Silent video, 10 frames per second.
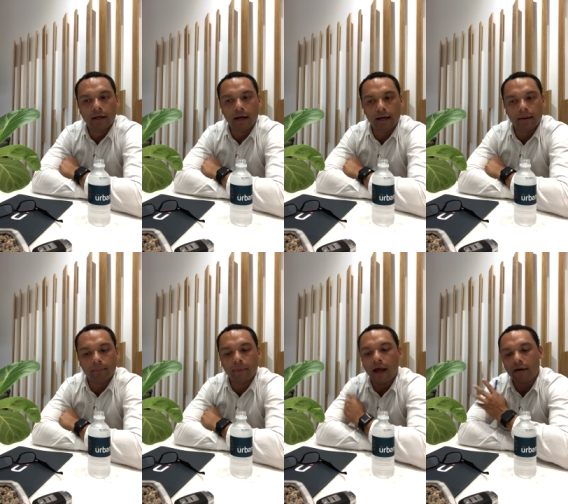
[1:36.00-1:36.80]

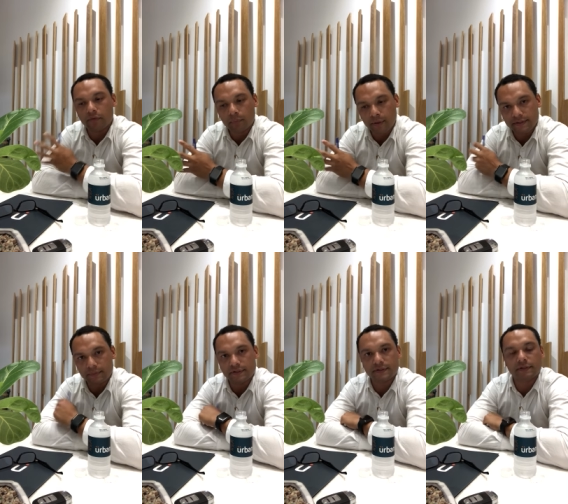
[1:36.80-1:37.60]
um, have the
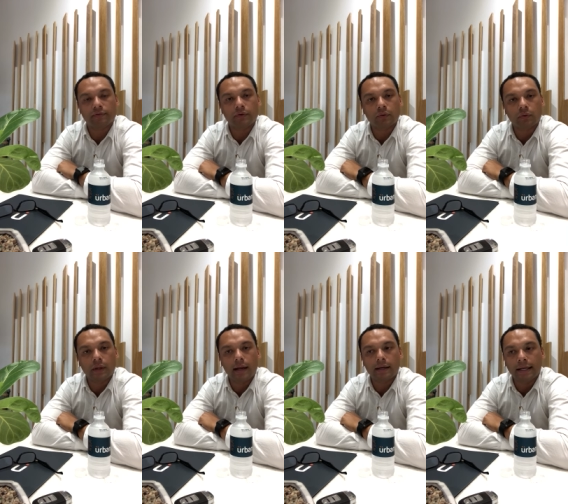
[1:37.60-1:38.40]
pessimistic view that